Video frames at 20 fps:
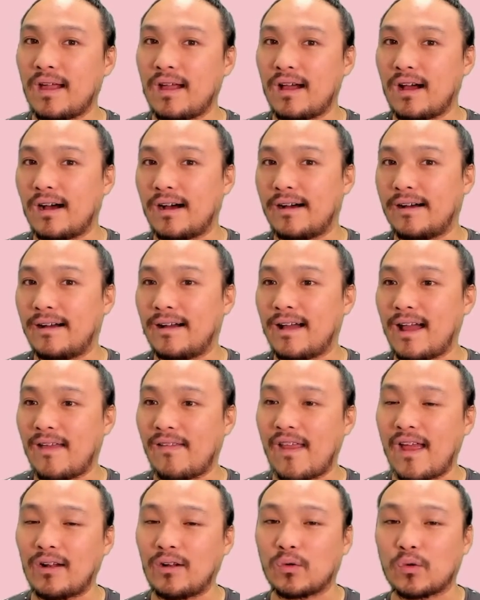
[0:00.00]
and
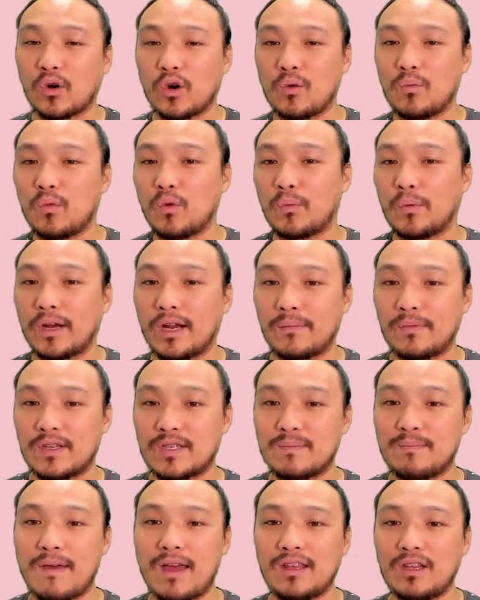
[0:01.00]
then Chrome will bring up
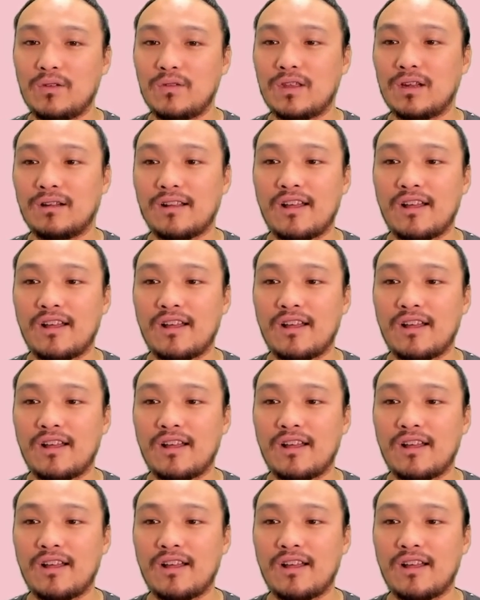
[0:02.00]
this menu that'll